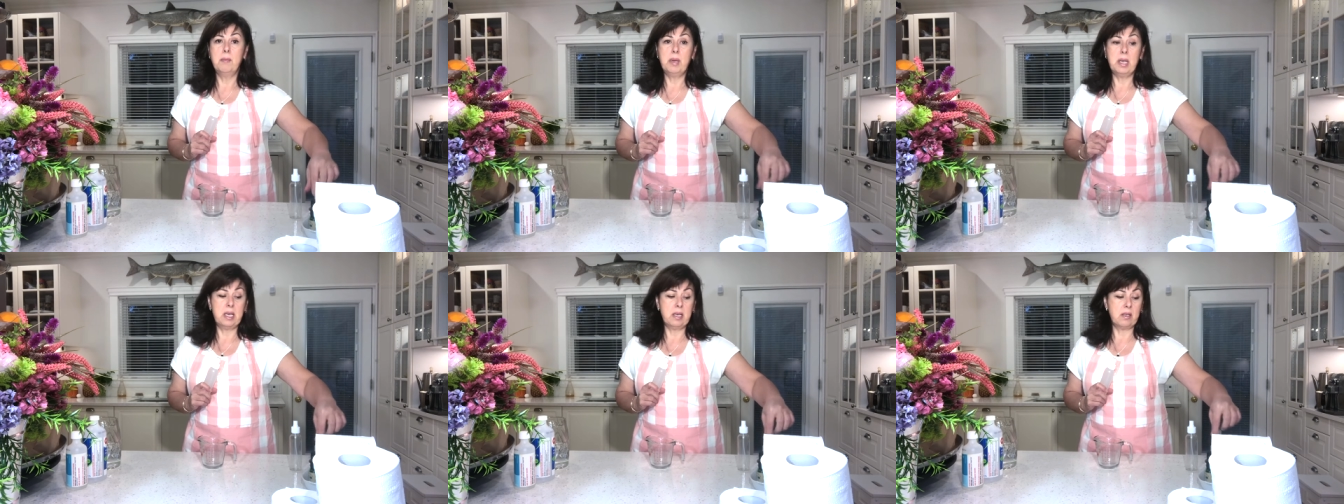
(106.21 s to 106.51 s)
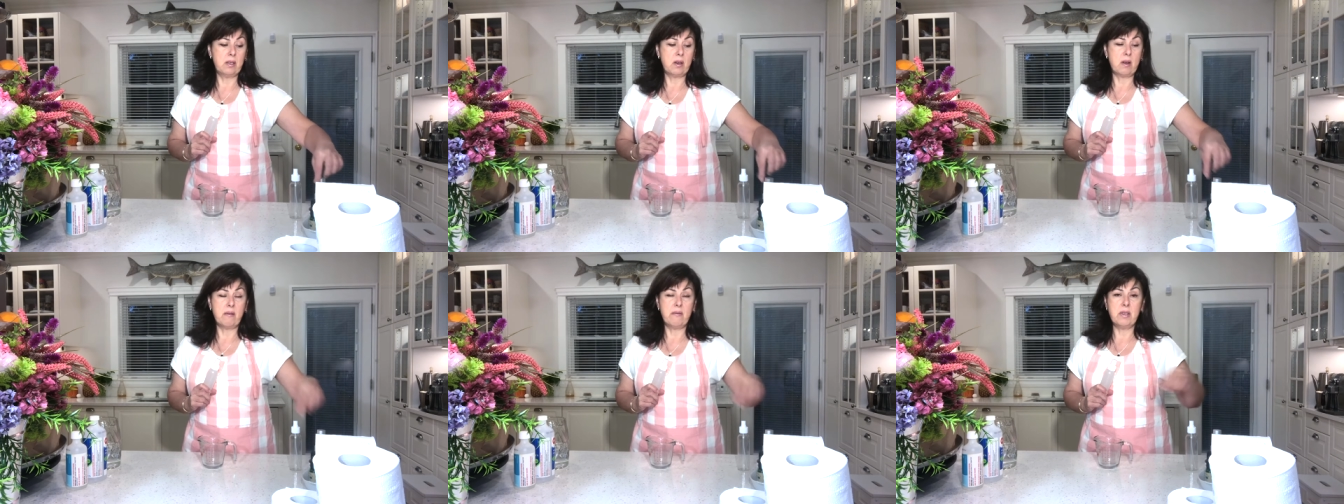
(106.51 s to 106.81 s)

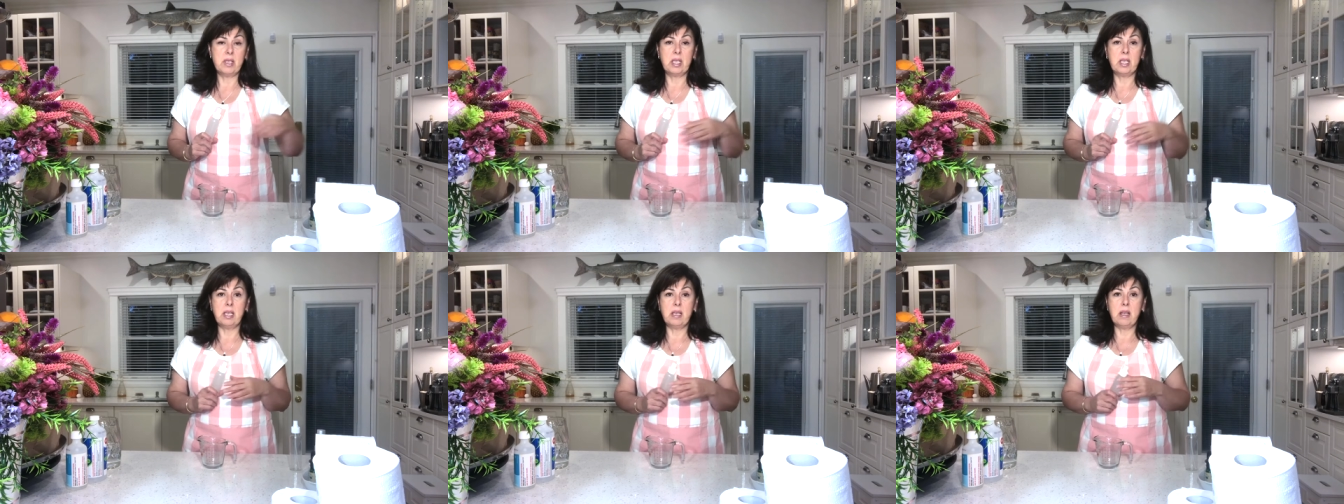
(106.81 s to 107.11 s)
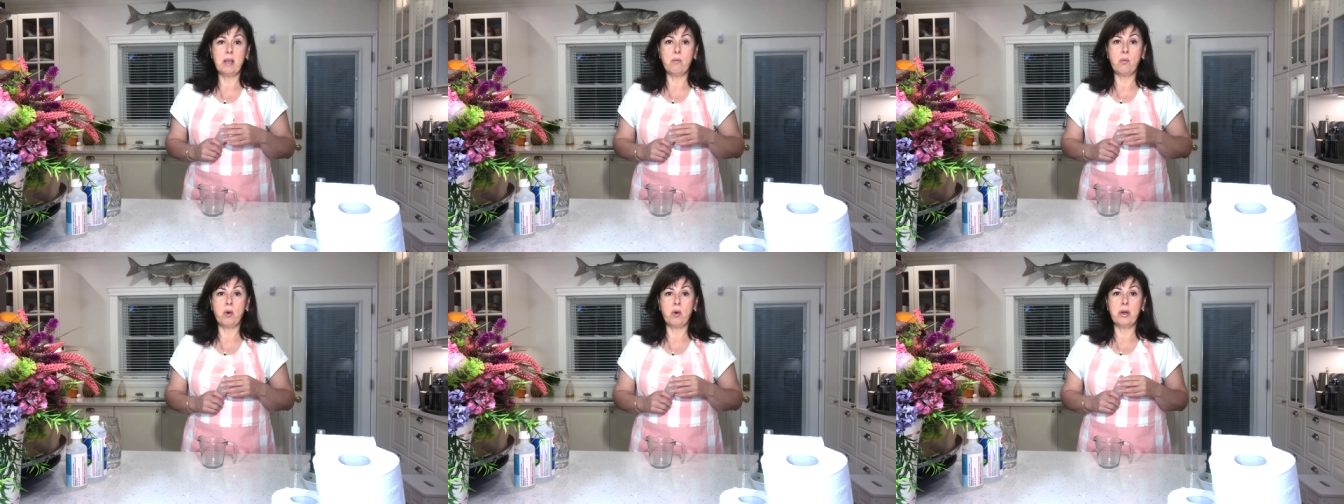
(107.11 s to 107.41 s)
because obviously
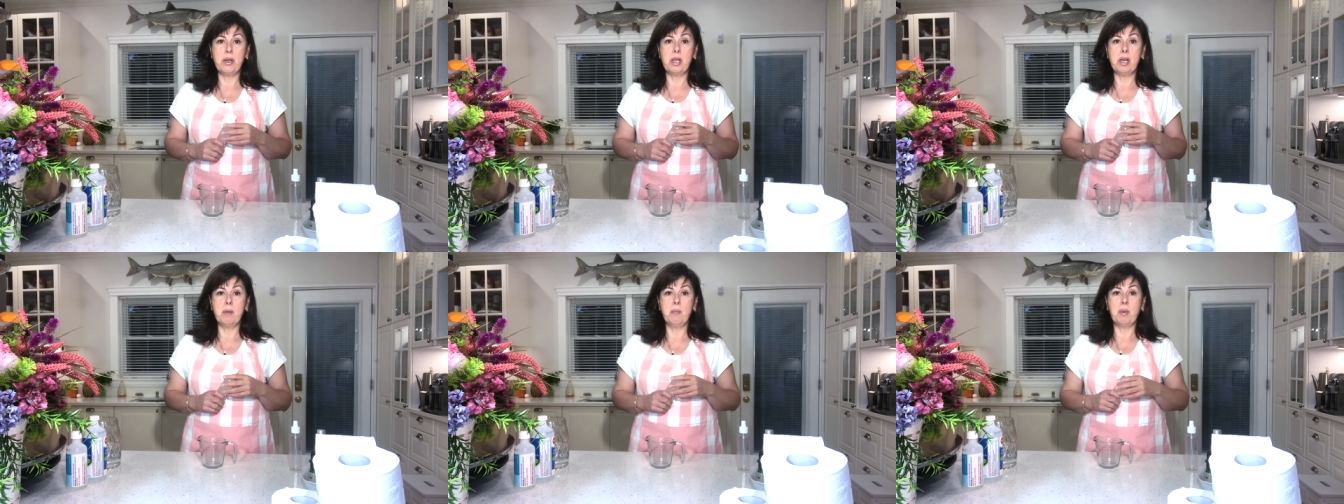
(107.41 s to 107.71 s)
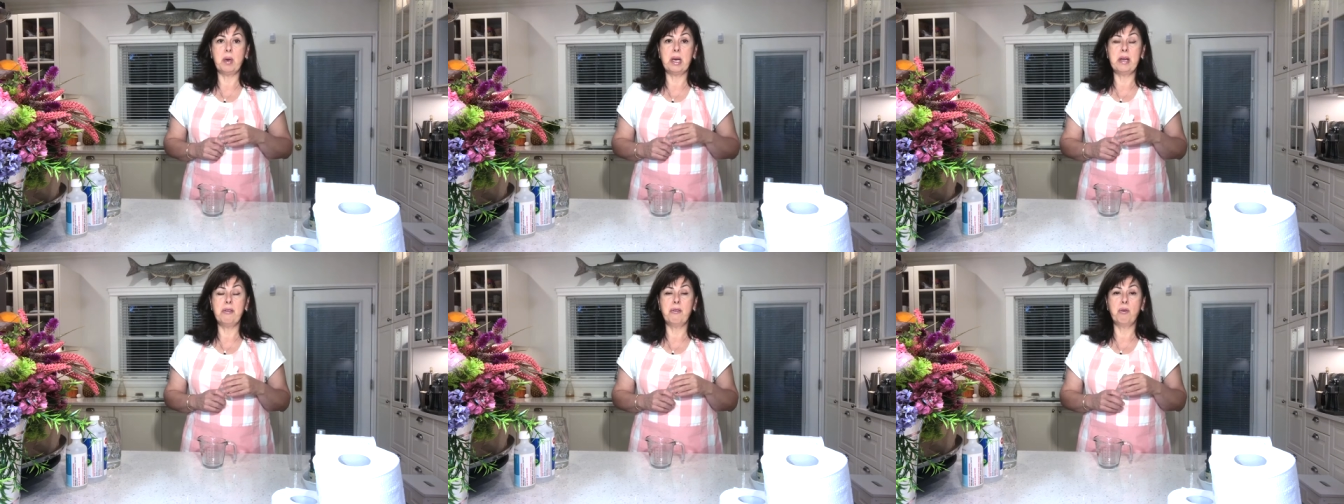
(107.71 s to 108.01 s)
they want you to
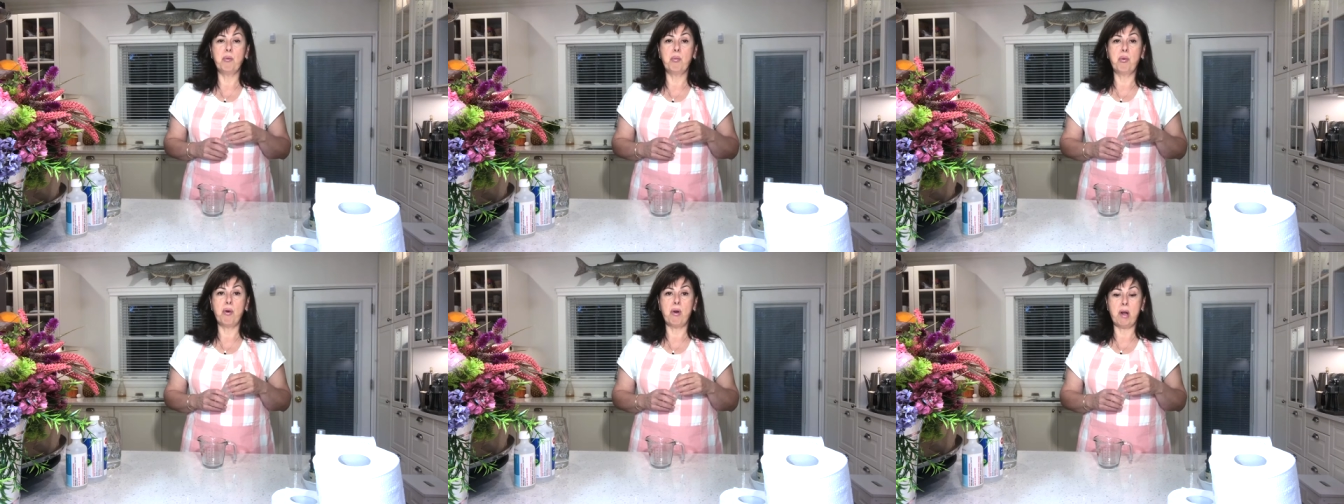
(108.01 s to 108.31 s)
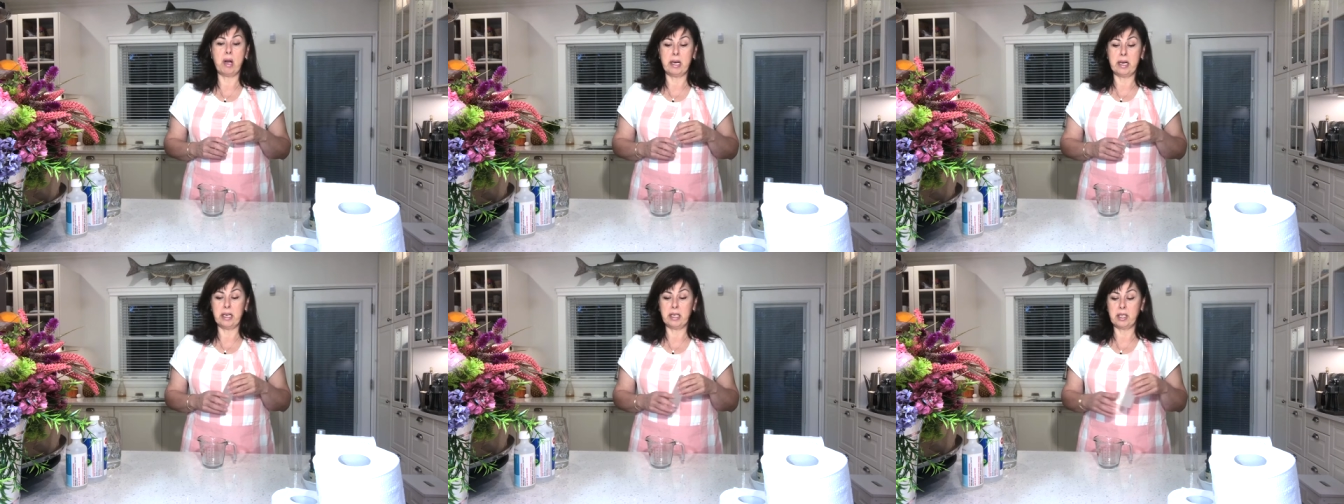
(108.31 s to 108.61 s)
buy their
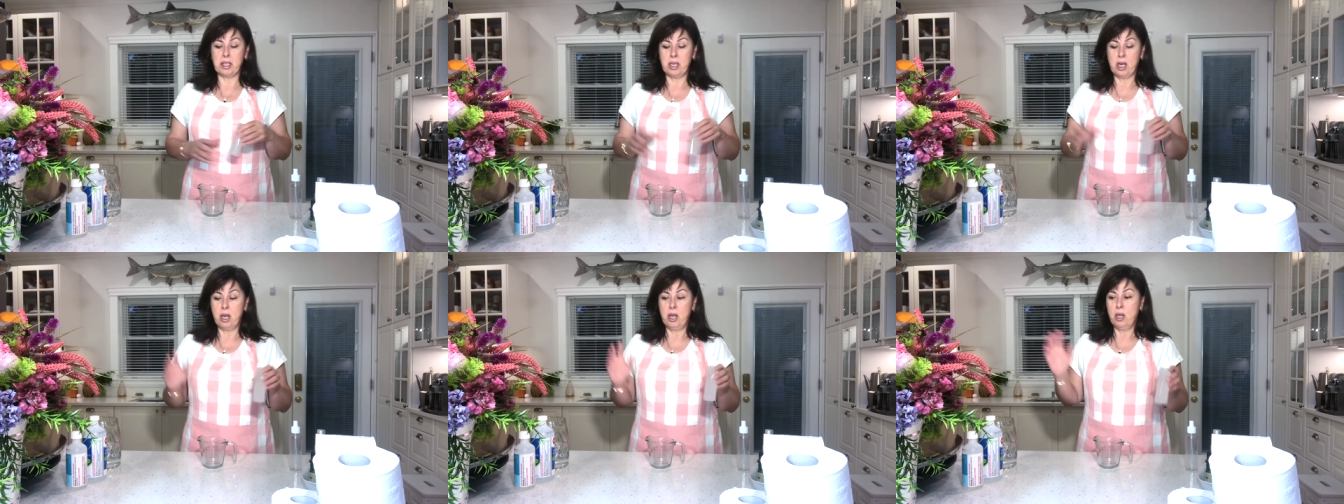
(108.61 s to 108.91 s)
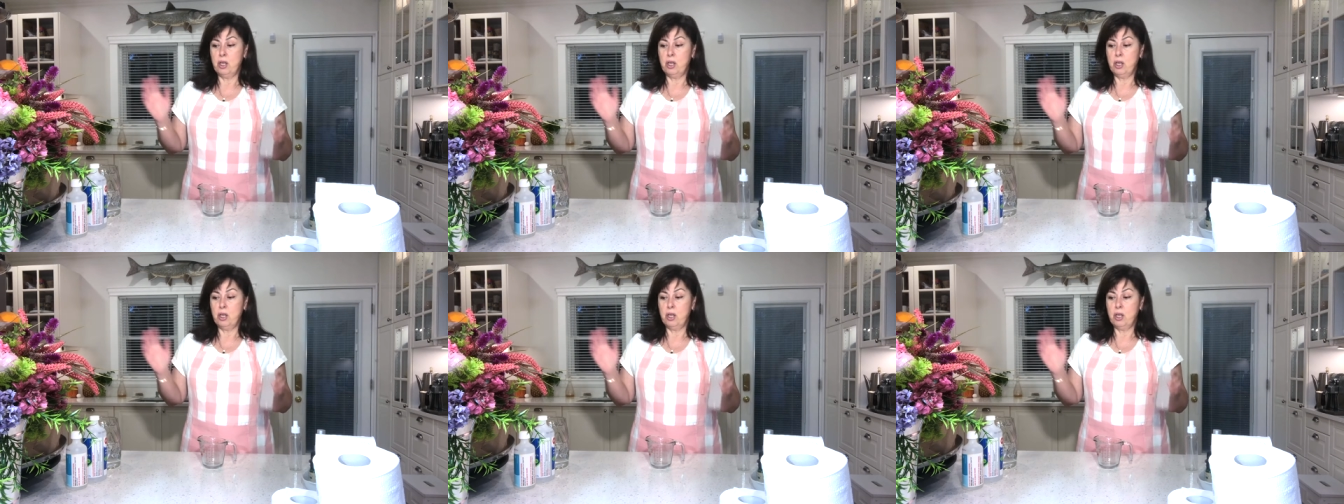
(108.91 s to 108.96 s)
products.